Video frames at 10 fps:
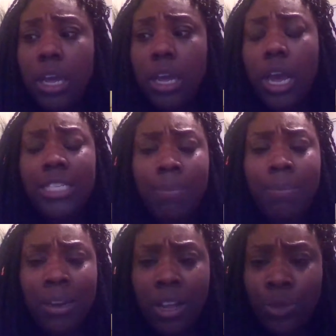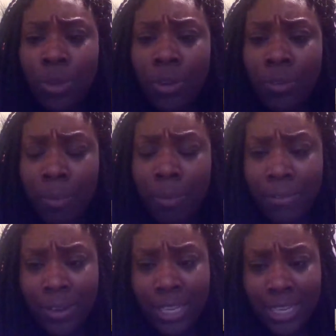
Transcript: to my knowledge, Wolfram Alpha doesn't have